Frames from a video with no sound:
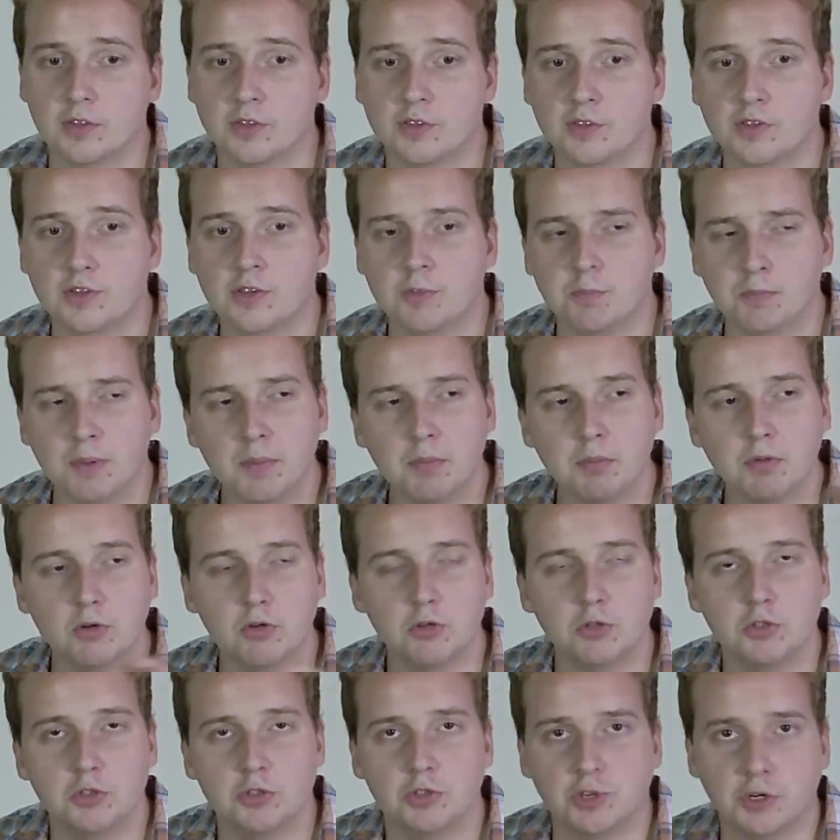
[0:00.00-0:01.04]
These people
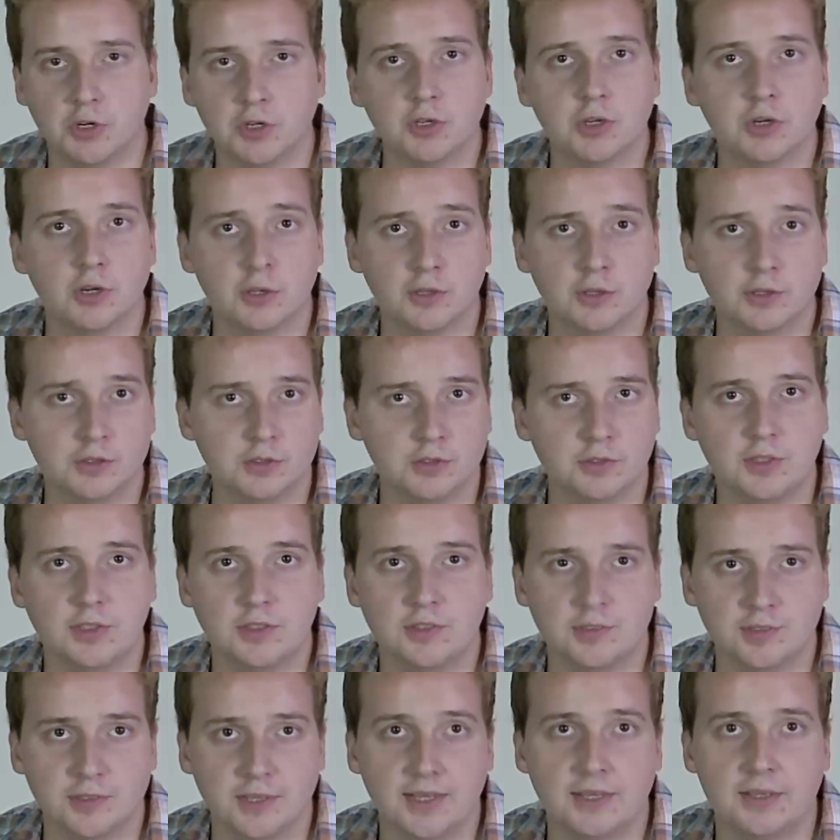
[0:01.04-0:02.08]
who just hurt others, these
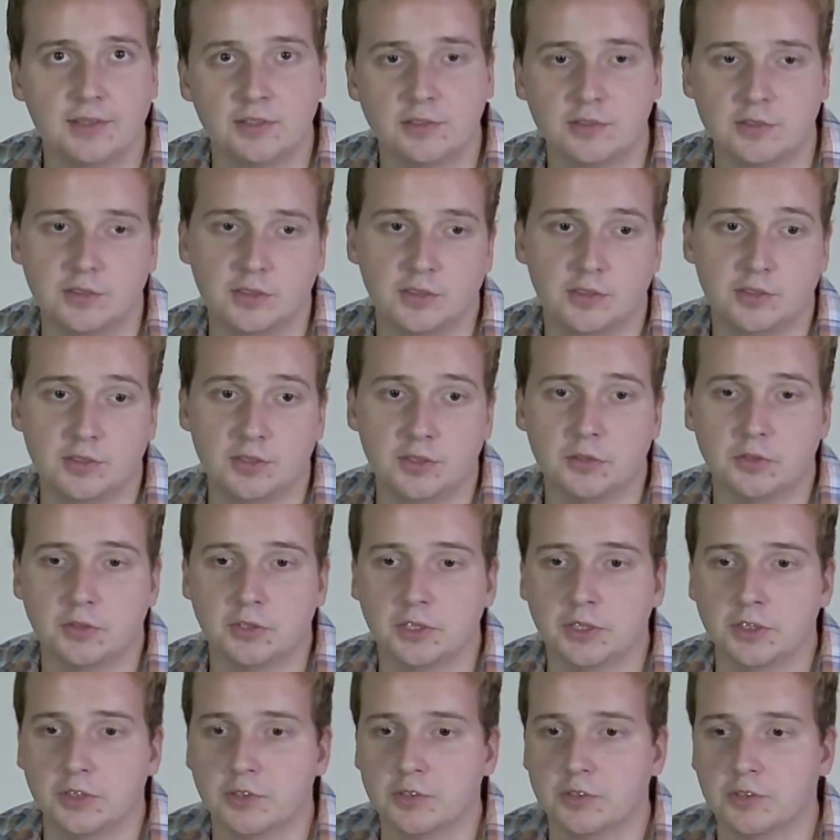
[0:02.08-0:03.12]
sadists, these serial
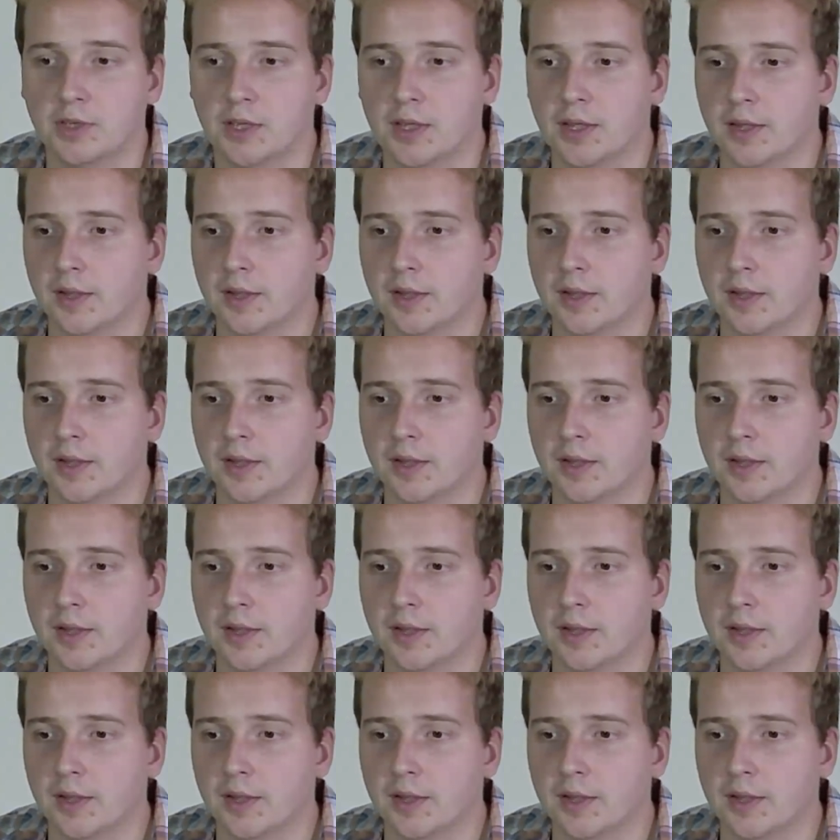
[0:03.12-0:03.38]
killers,